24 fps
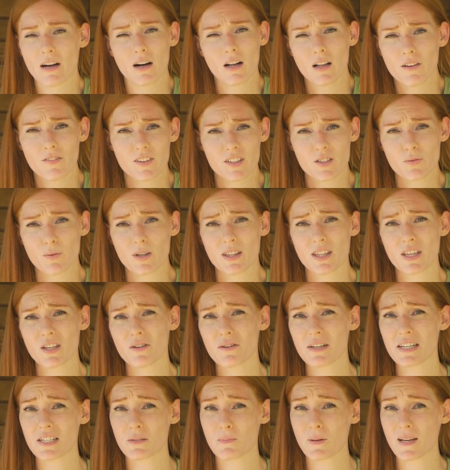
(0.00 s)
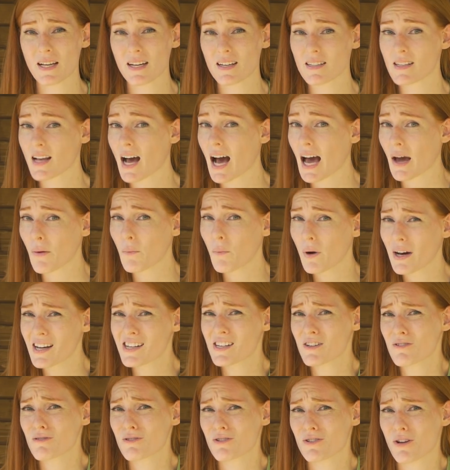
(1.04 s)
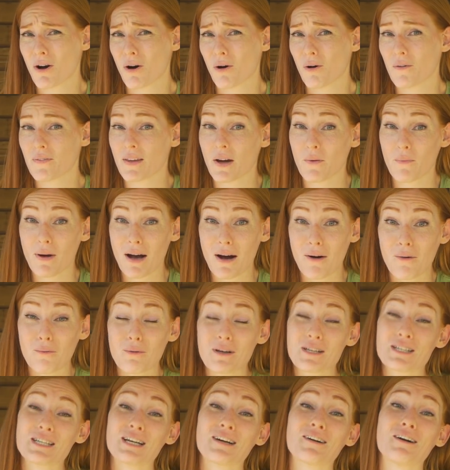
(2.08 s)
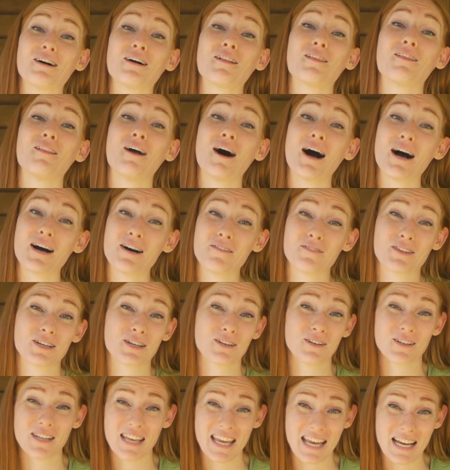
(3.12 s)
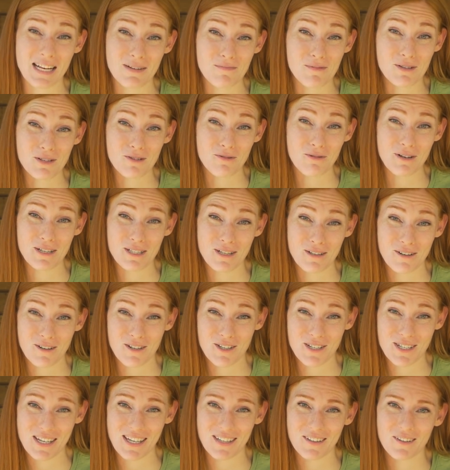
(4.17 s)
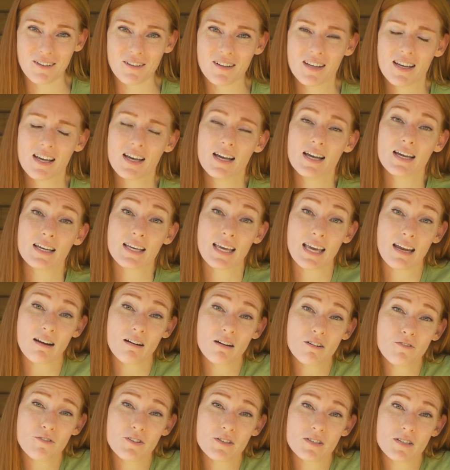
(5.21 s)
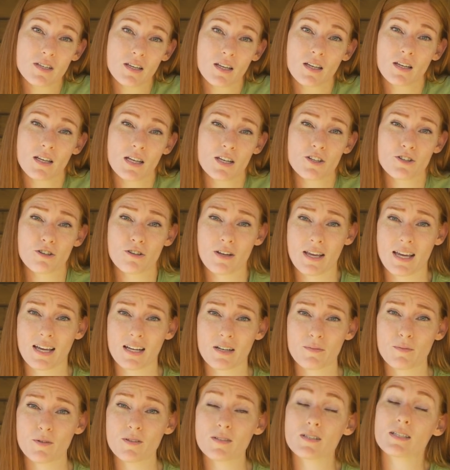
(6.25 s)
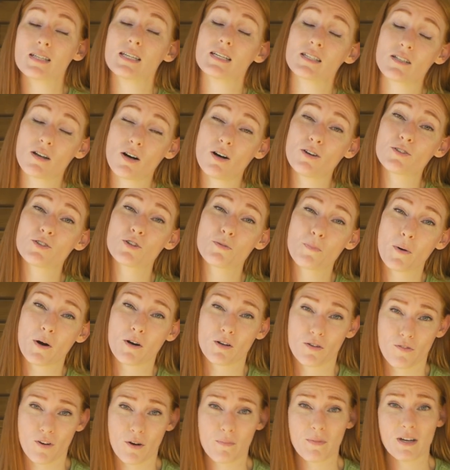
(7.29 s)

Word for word: all of this with you is because I wanted you to know that while we share a lot of the good animal stories on our channel, caring for sick and injured animals is also part of our